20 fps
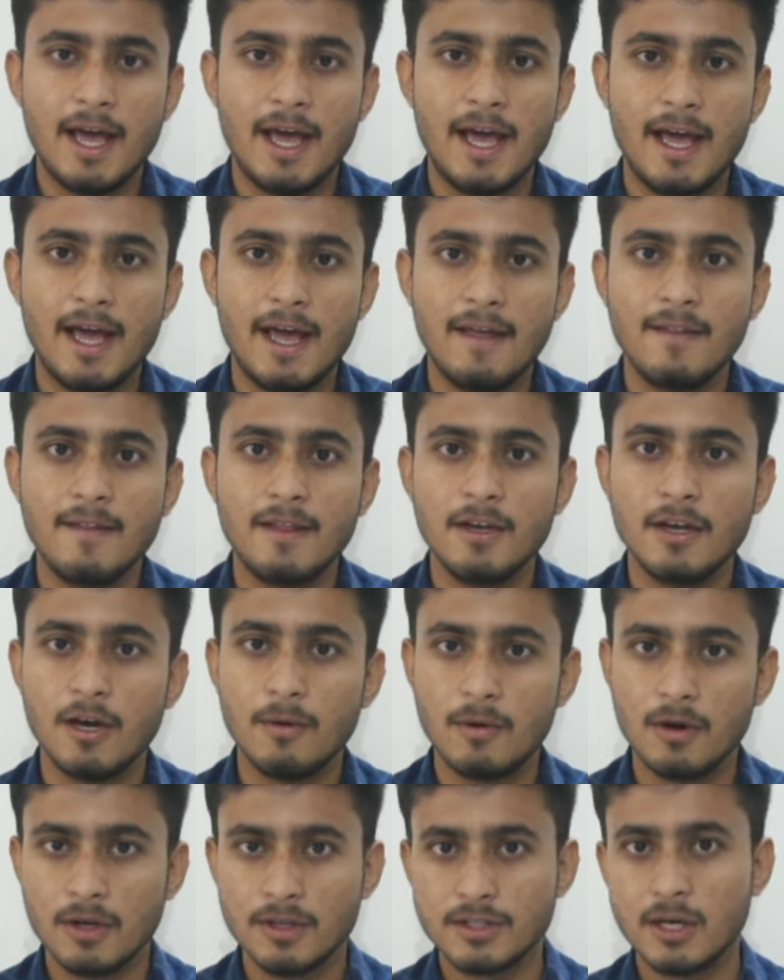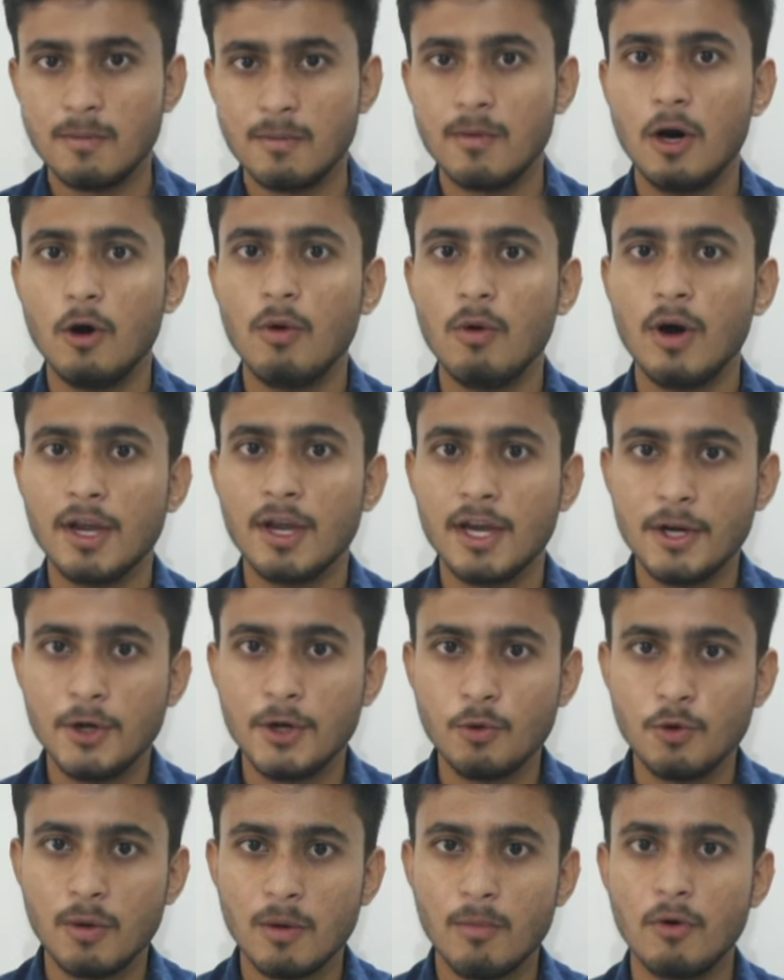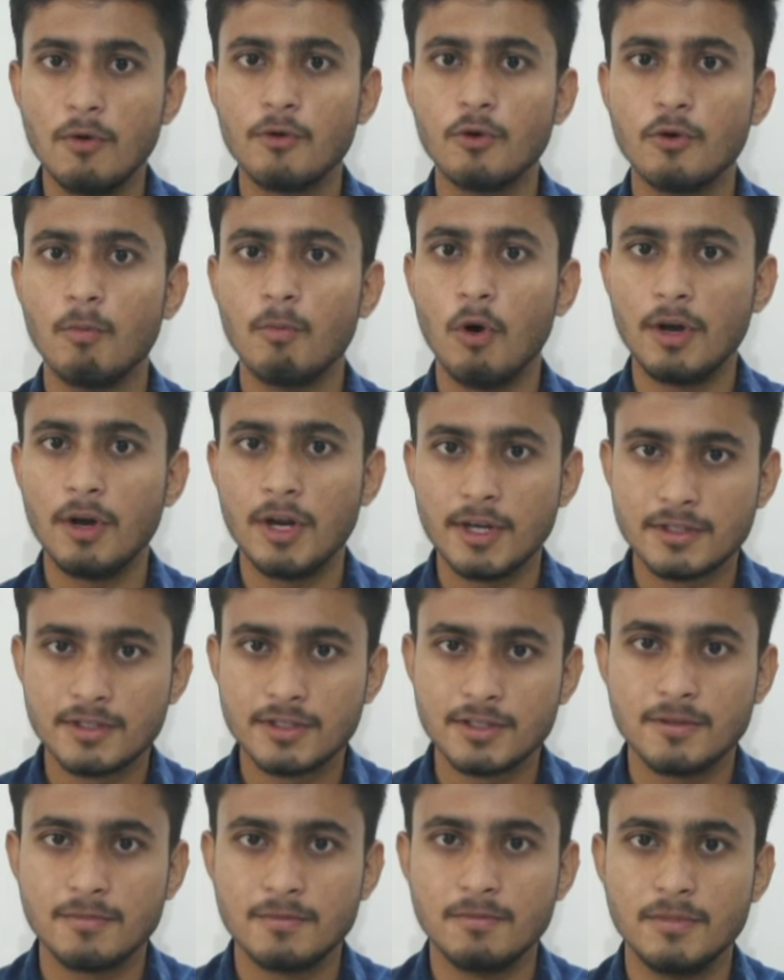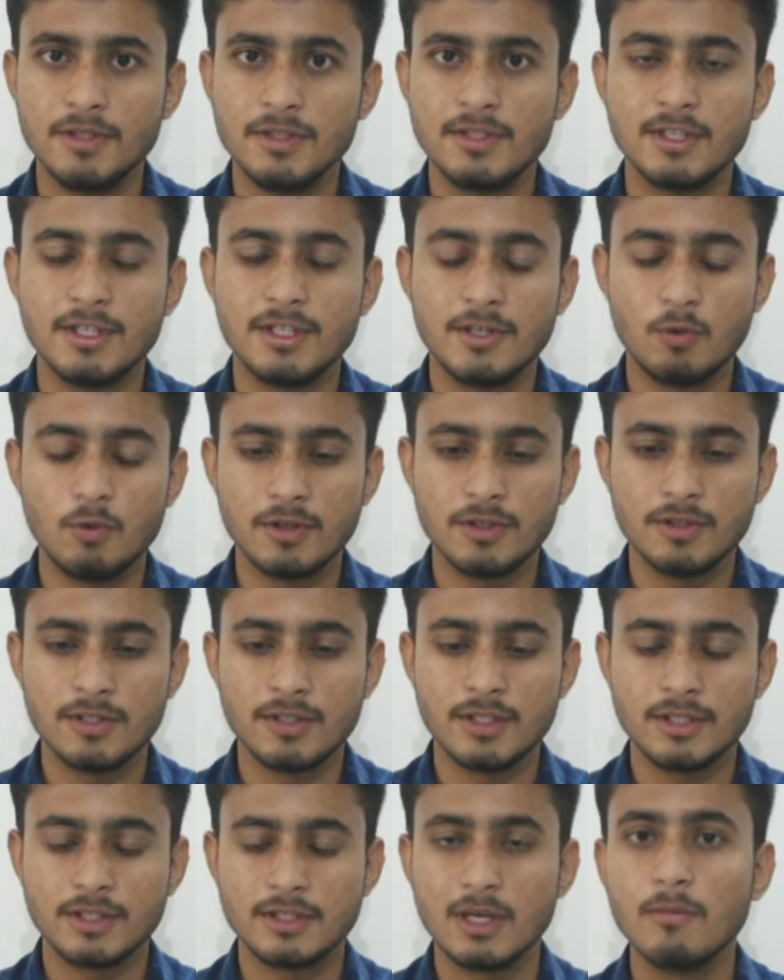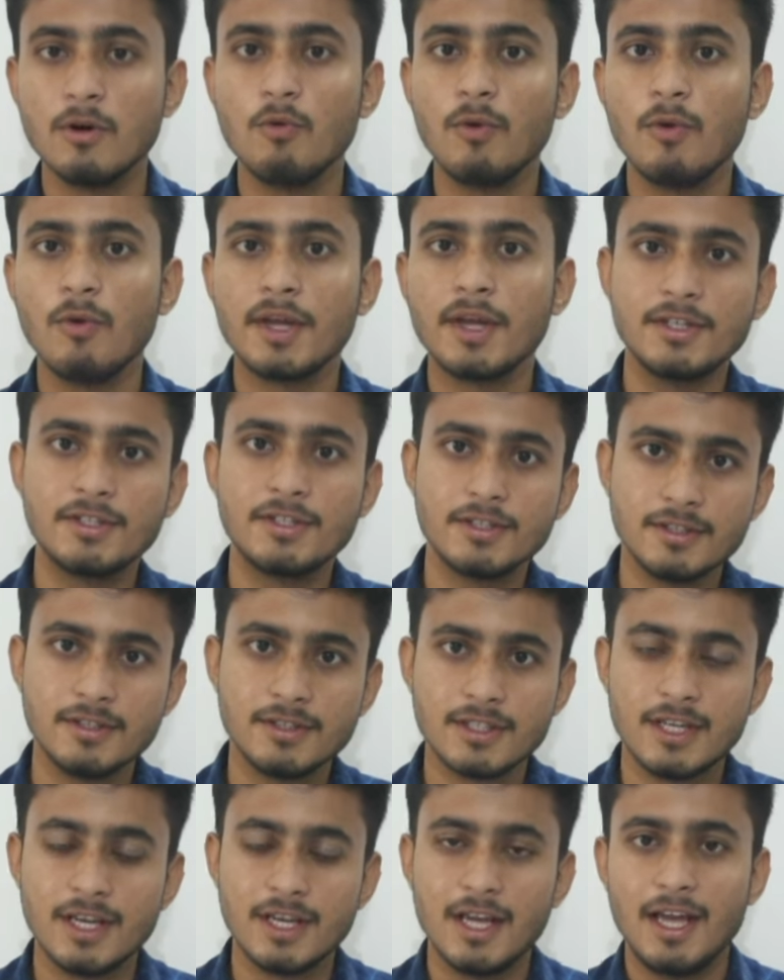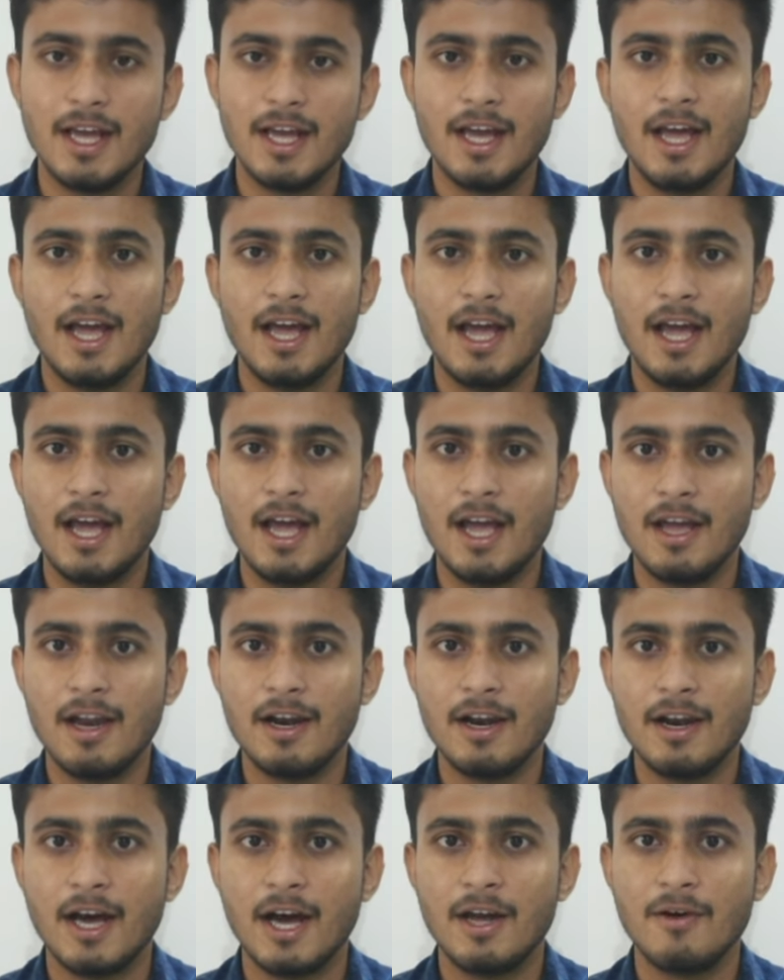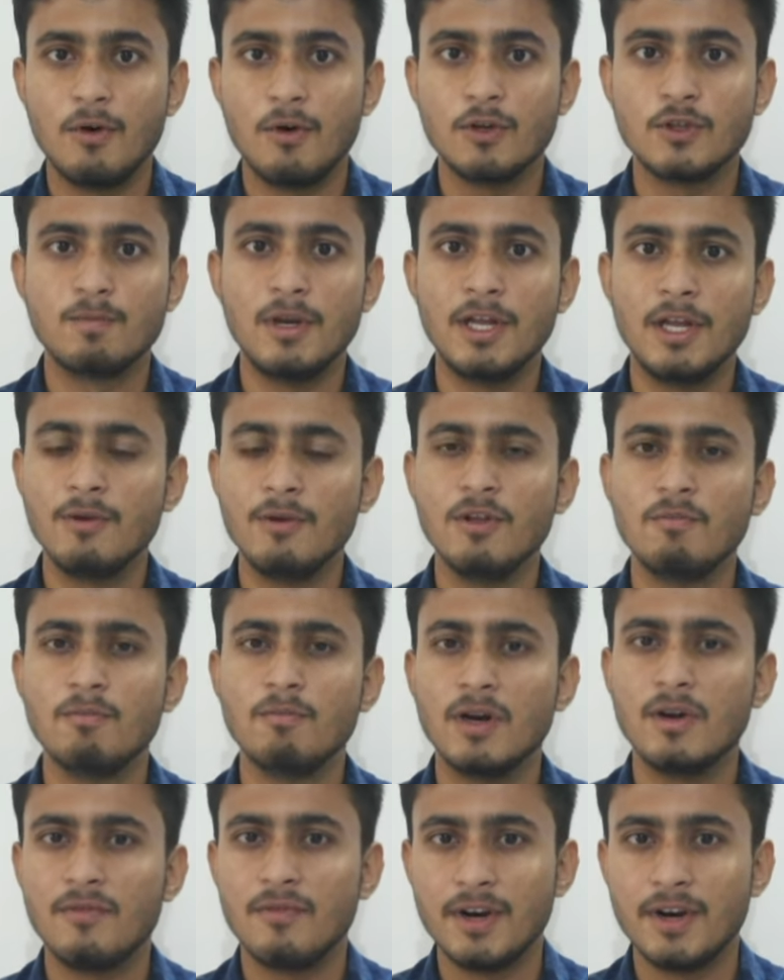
And then somehow I get to know about robotics. Means it was the summer vacations, and I was playing with my